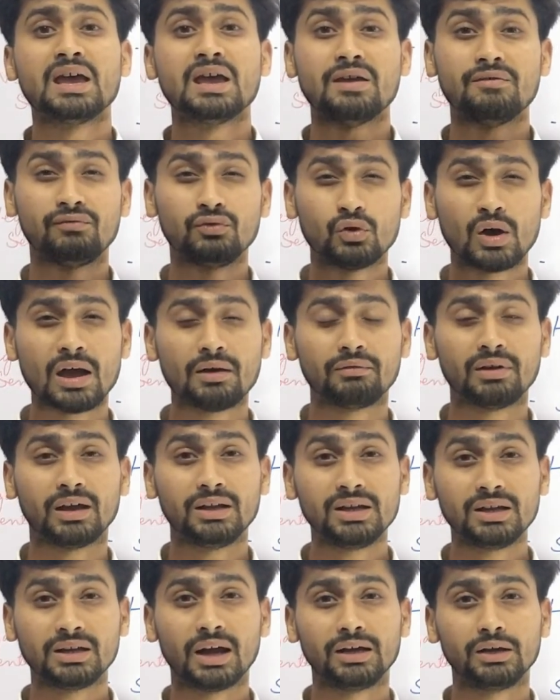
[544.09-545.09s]
If you have
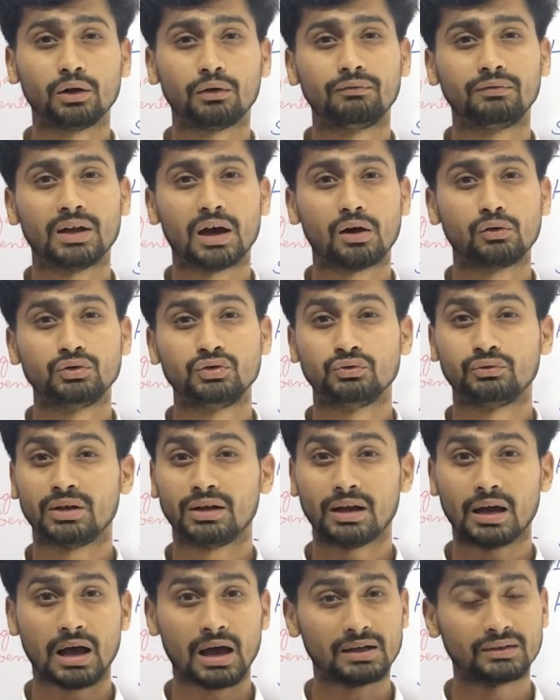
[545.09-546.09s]
any kind of doubt, you
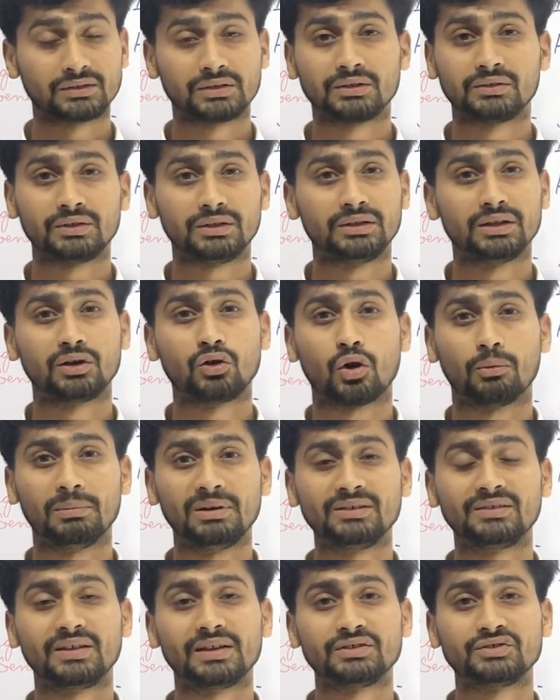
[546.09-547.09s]
can ask us in the
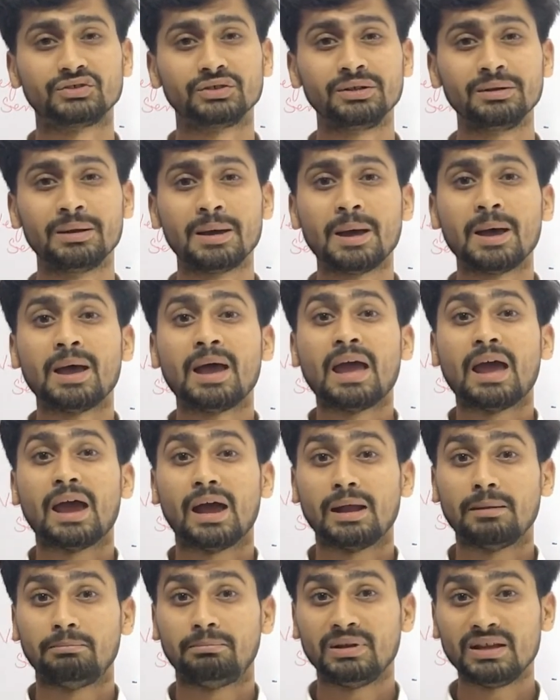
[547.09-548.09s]
comment section.
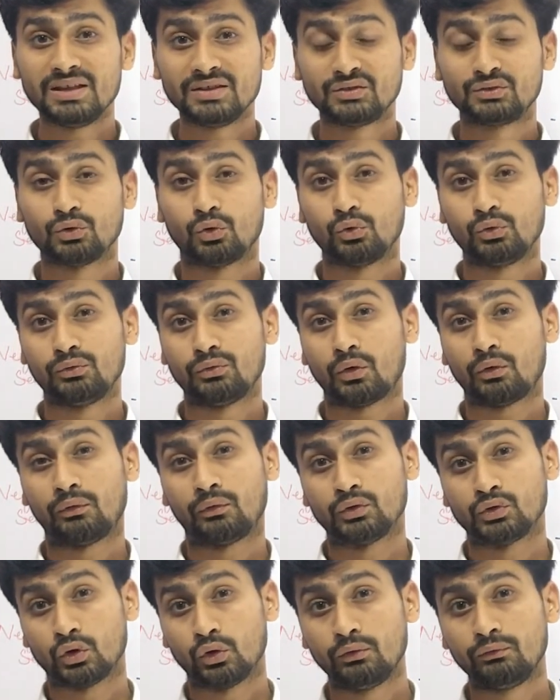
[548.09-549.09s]
And please
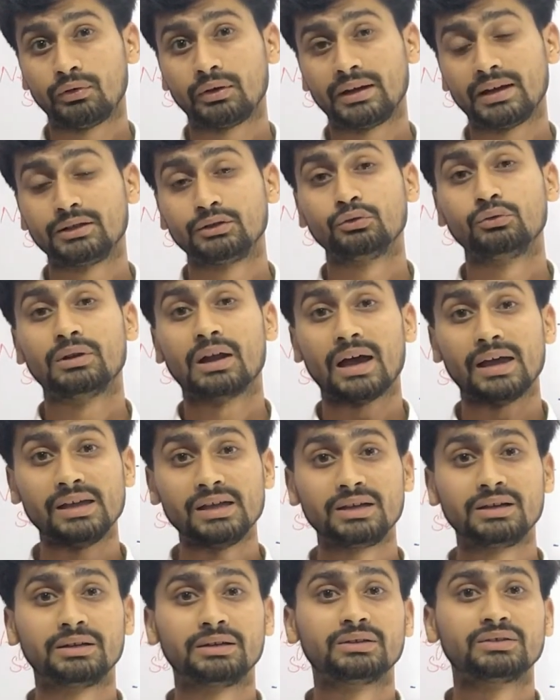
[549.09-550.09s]
don't forget to
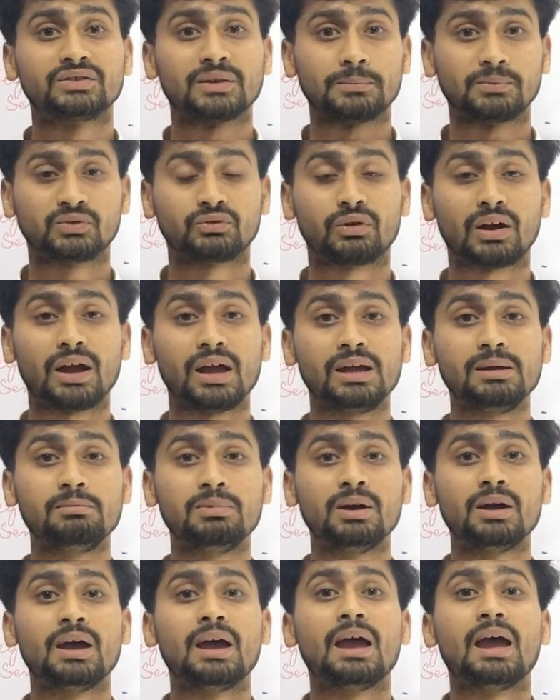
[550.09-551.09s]
like,
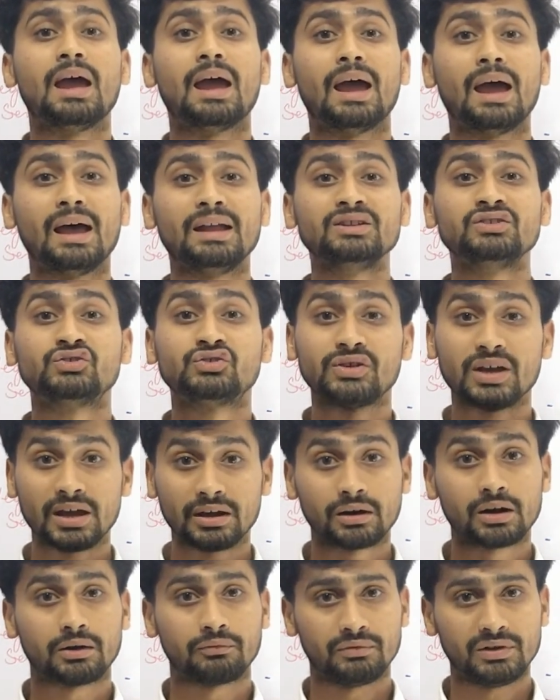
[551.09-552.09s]
subscribe, and
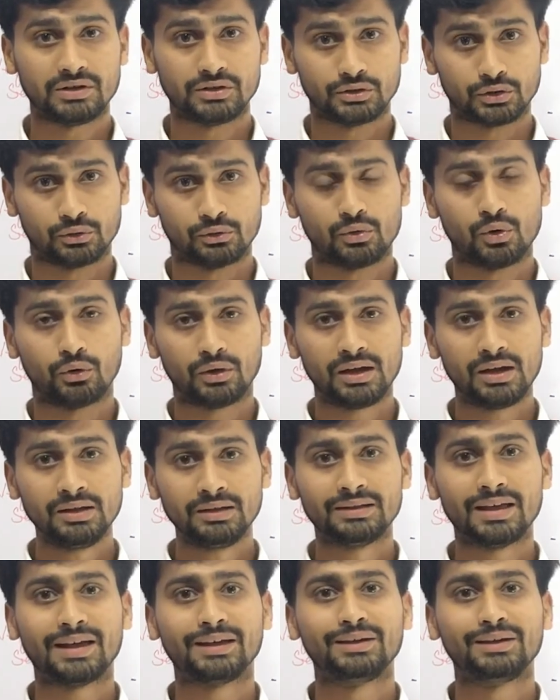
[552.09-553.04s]
share our video. Okay.